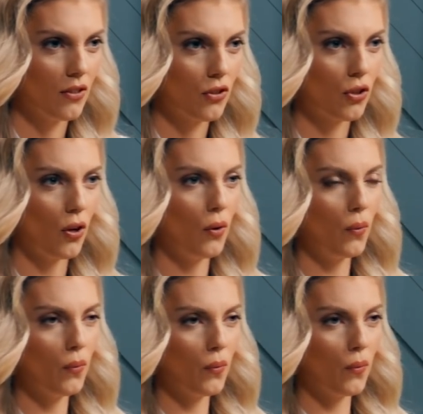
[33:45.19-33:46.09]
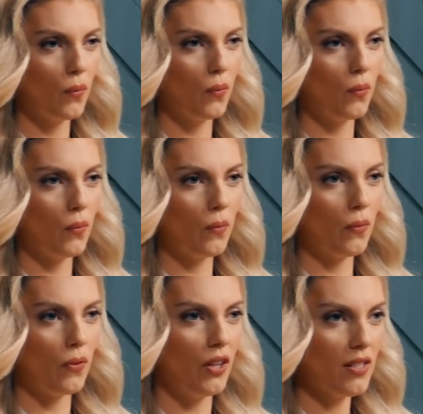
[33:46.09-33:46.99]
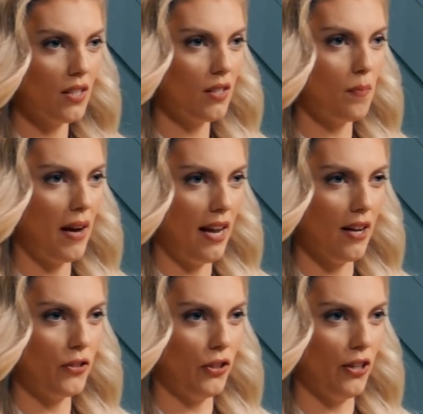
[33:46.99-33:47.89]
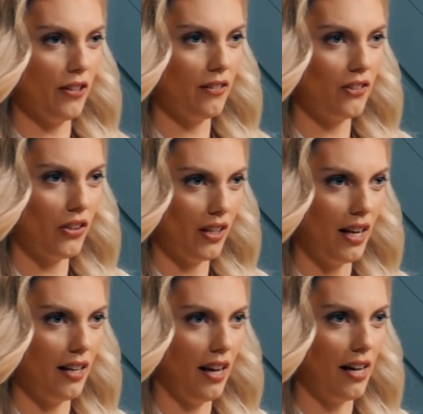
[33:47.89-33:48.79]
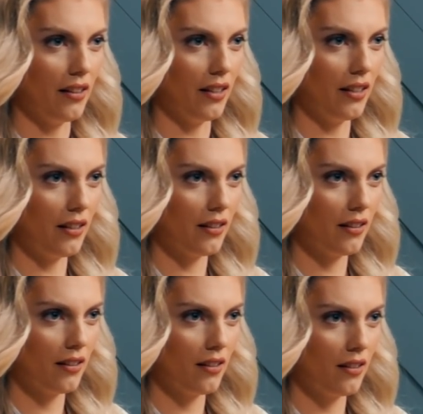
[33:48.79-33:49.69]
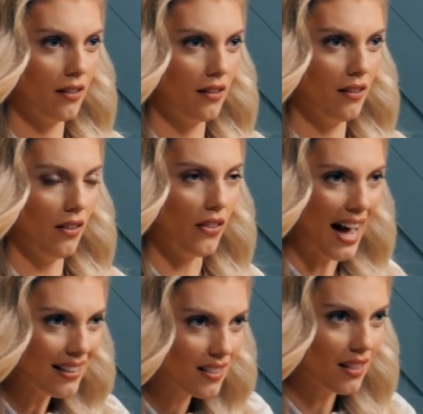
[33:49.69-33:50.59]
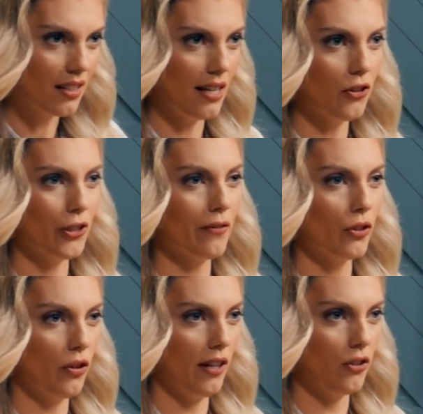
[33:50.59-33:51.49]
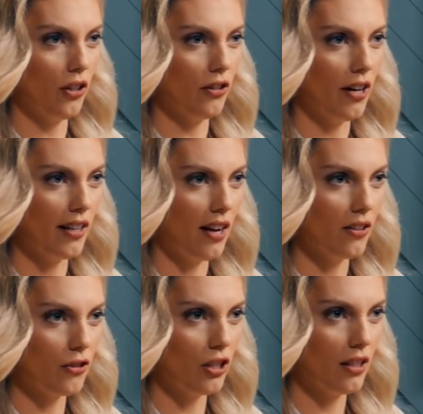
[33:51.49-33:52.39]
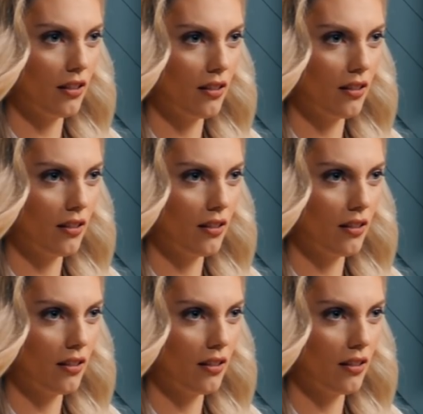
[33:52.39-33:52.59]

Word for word: So this is my answer to the gay Catholic. That's the danger of the transgender ideology.